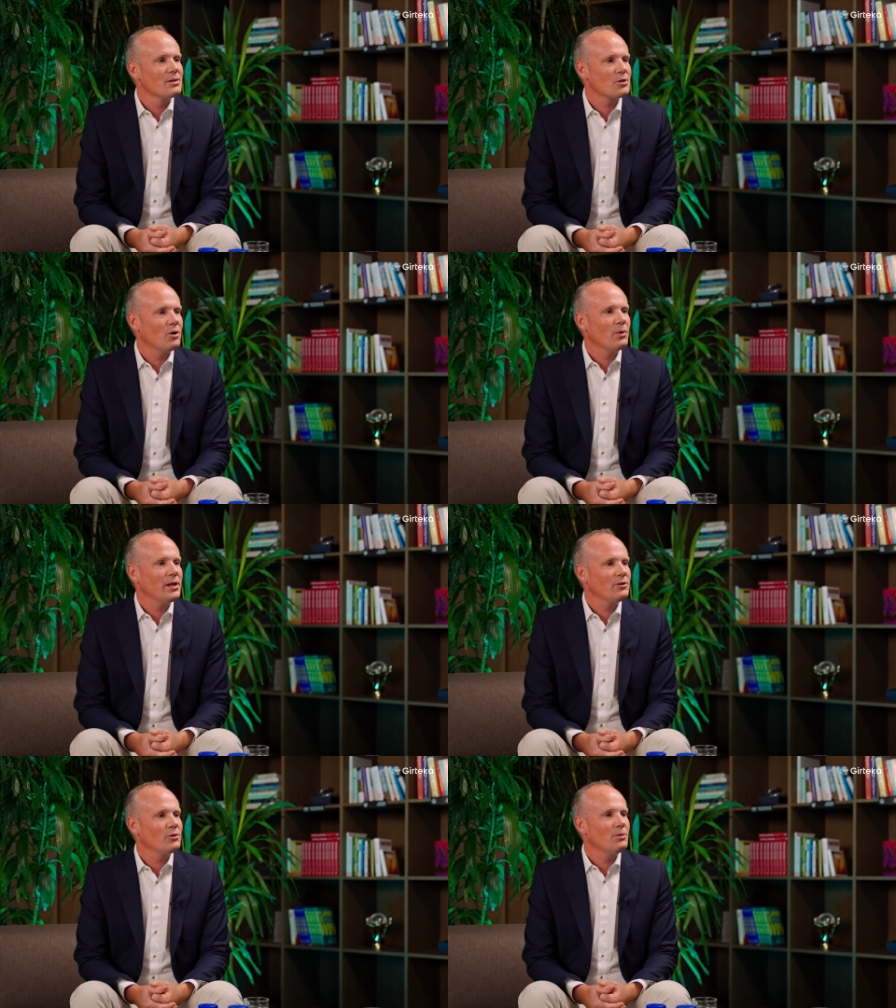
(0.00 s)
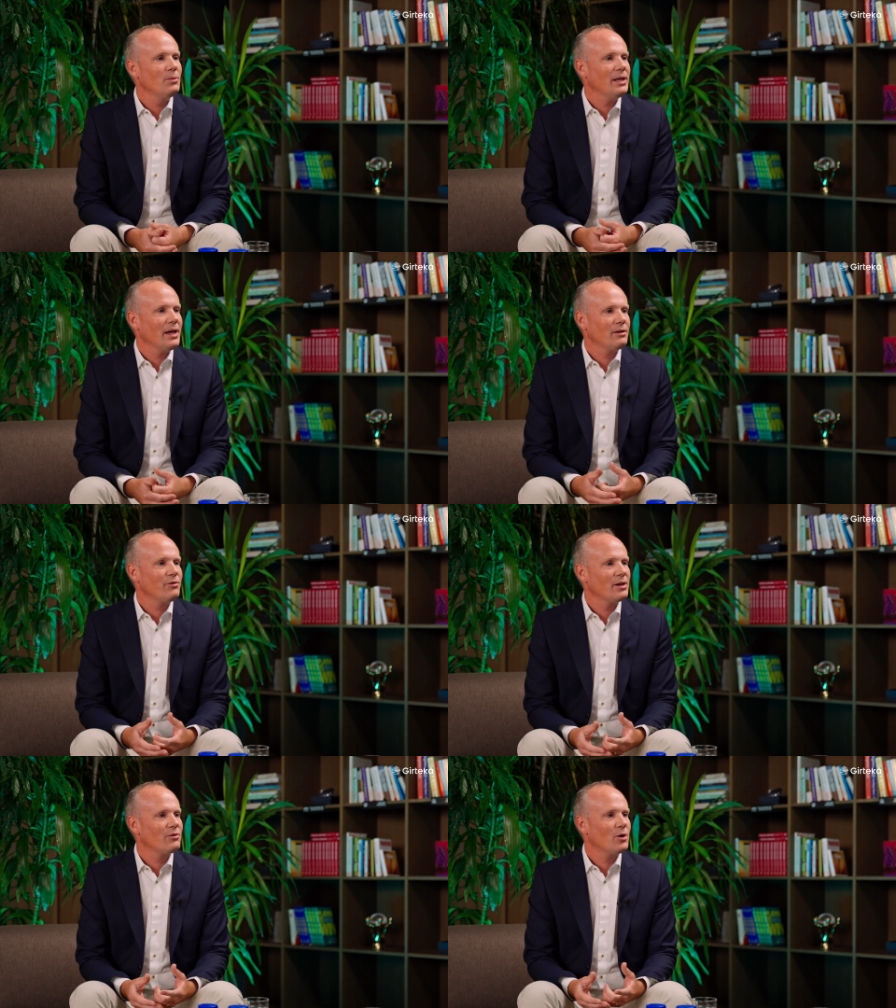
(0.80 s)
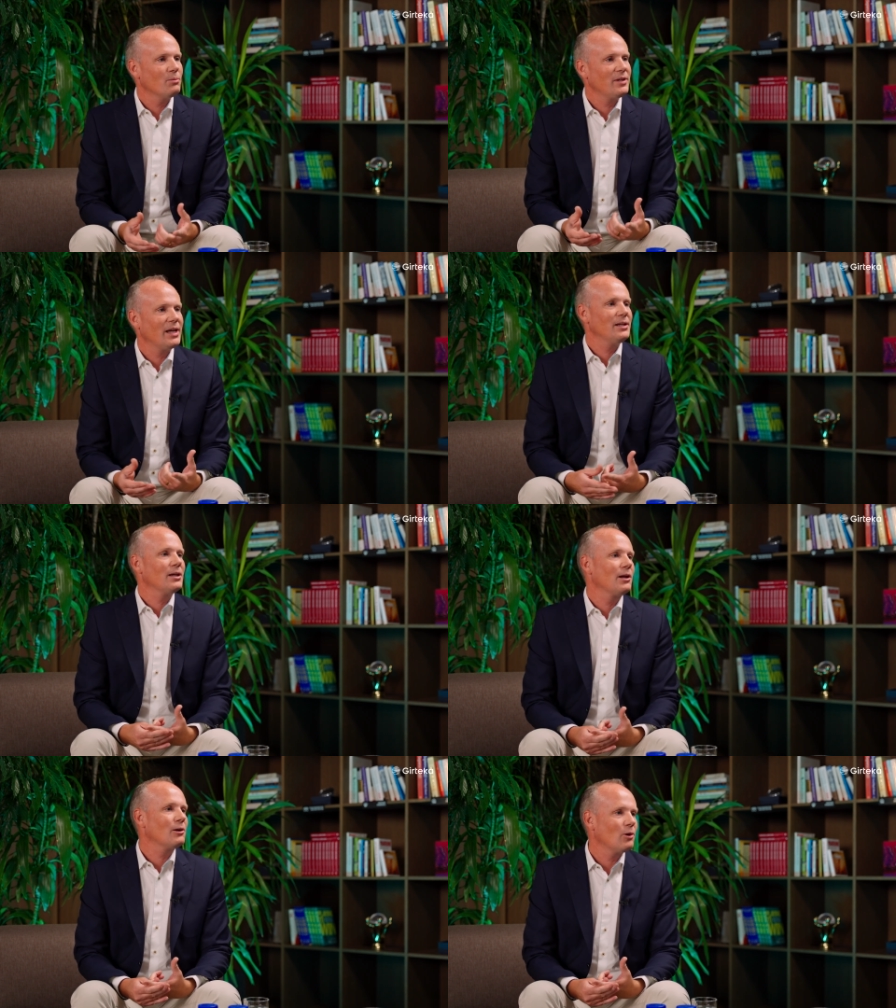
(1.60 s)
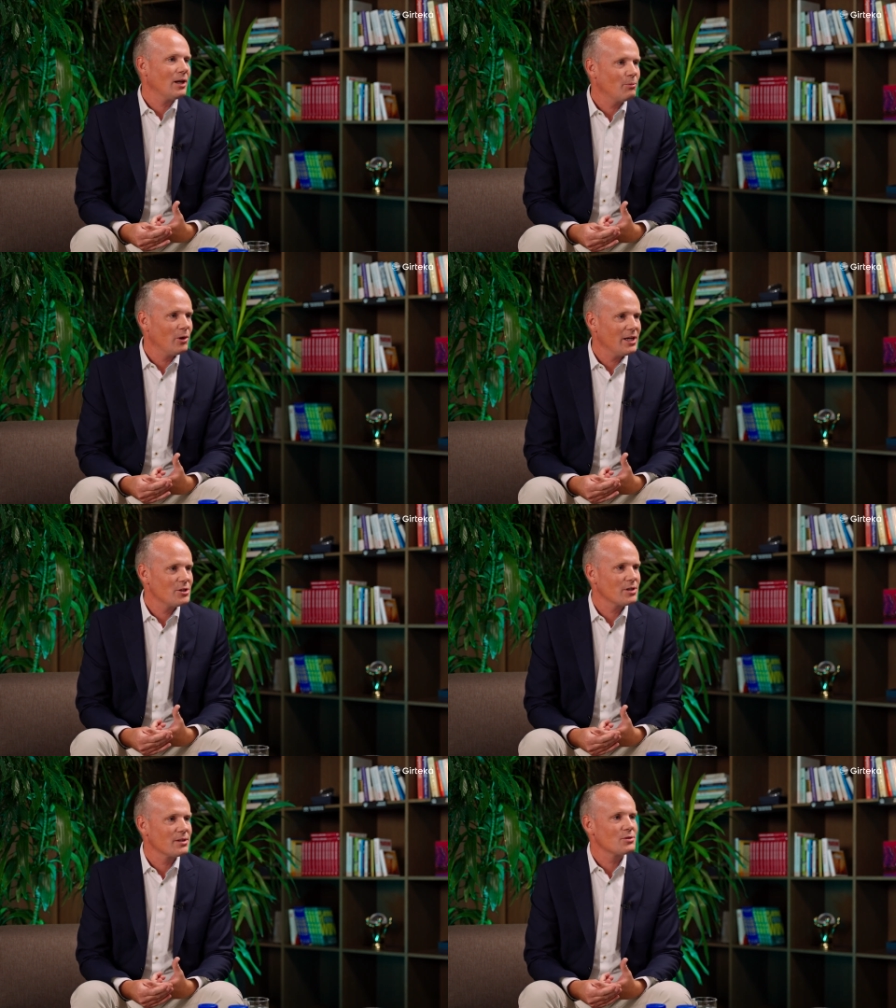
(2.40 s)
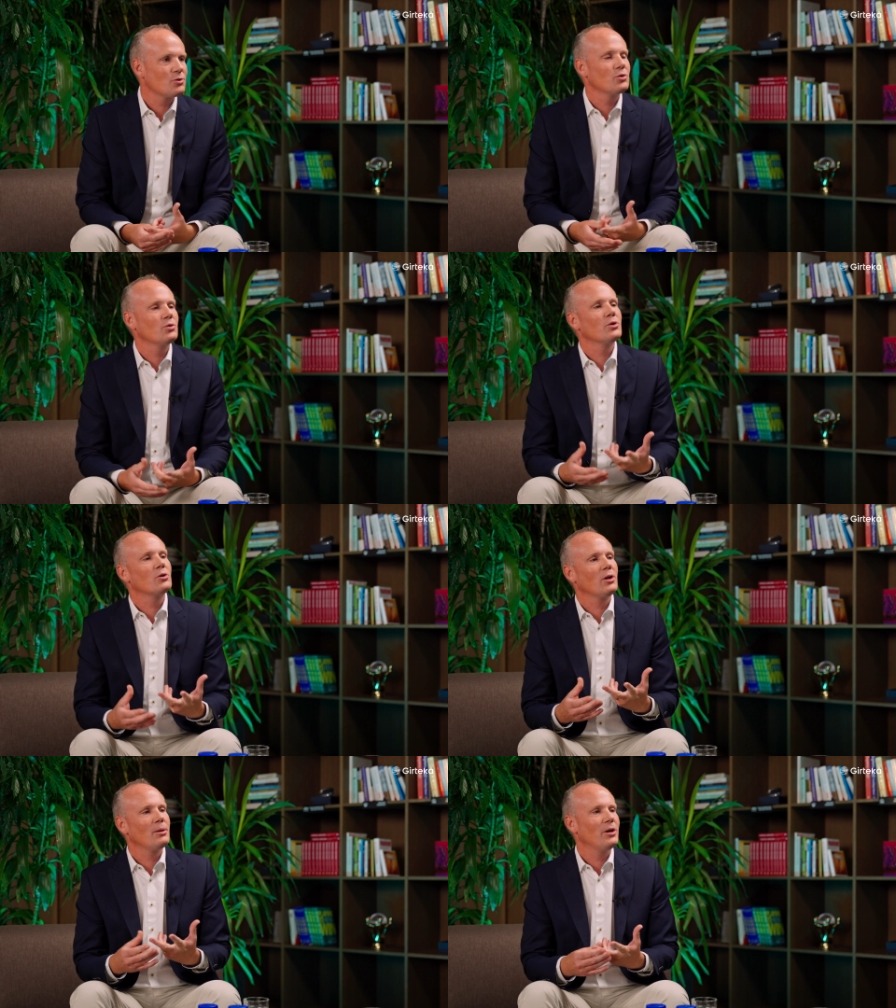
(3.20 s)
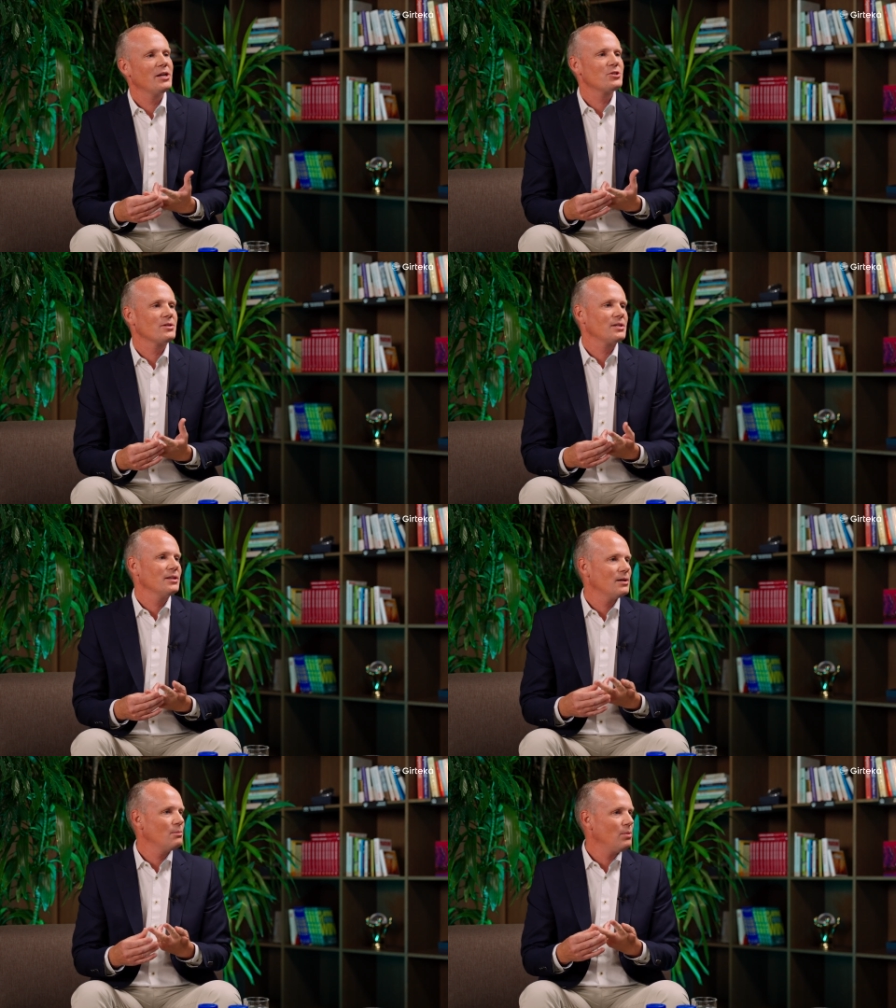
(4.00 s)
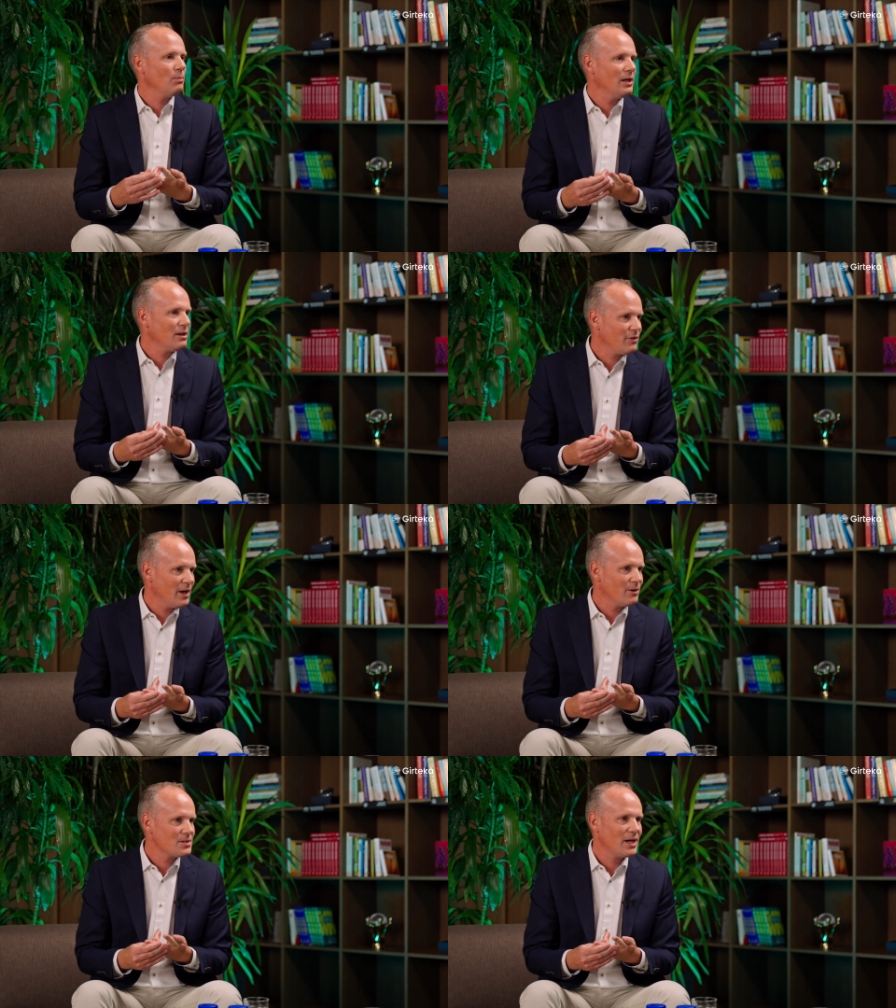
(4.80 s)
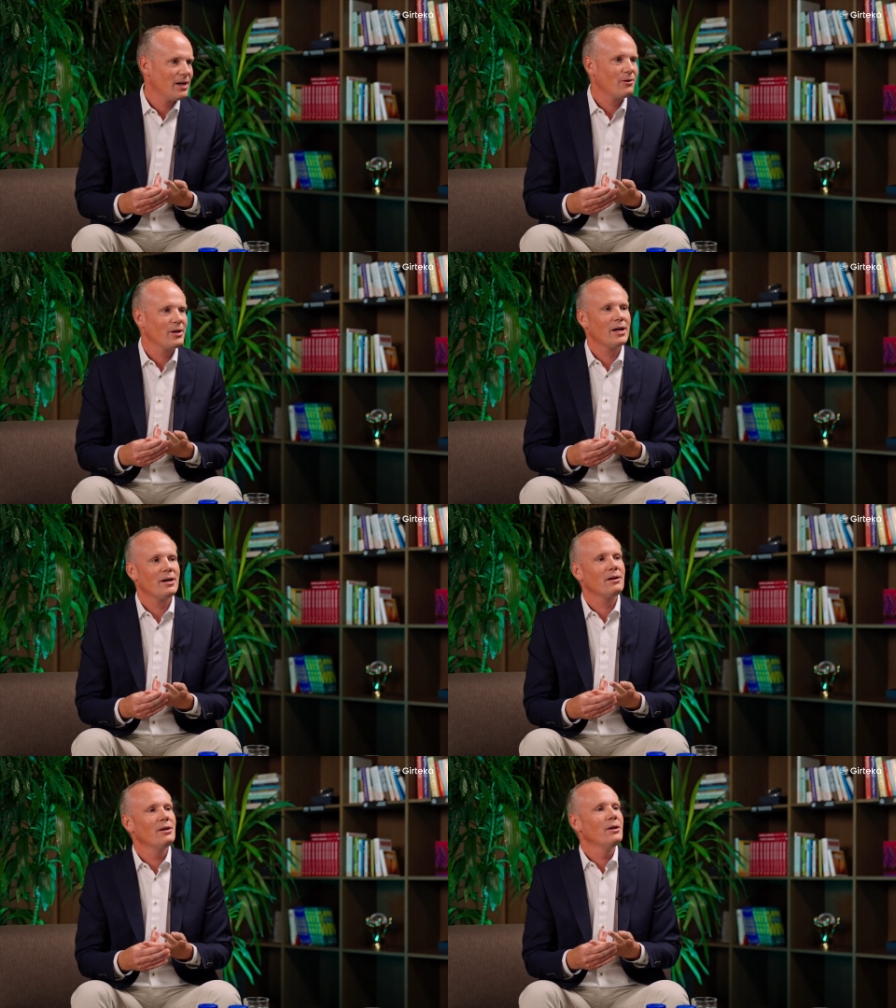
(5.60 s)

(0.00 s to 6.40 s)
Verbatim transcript: So it could be anything from technical collaborations to collaborations in the public affairs area